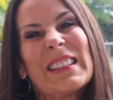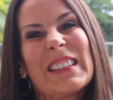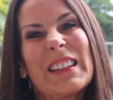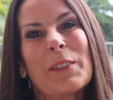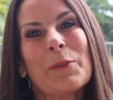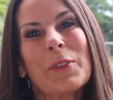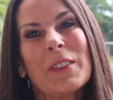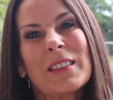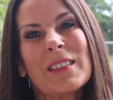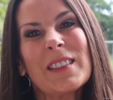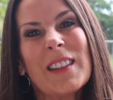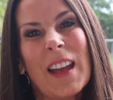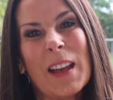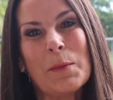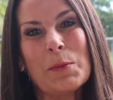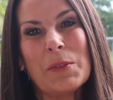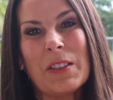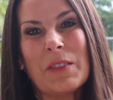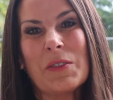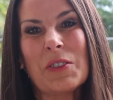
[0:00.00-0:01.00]
different
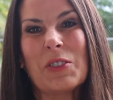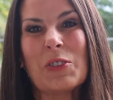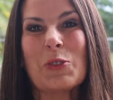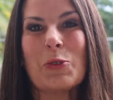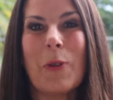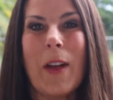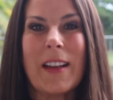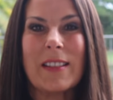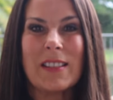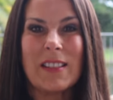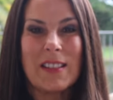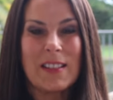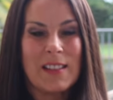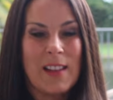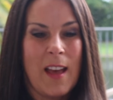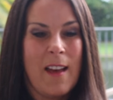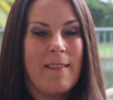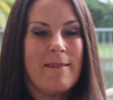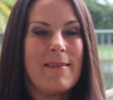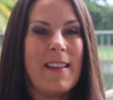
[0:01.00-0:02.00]
types of stresses
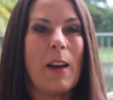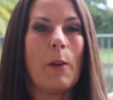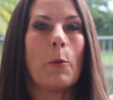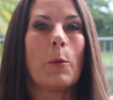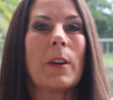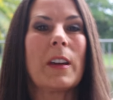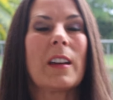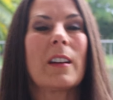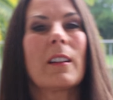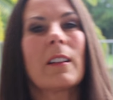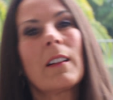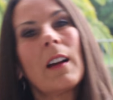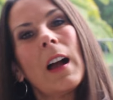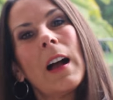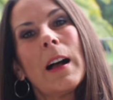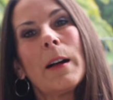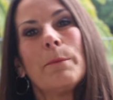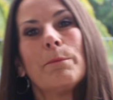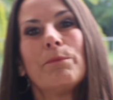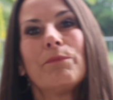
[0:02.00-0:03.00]
that we're
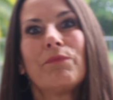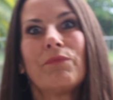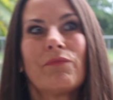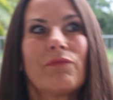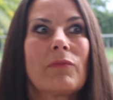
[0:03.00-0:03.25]
um,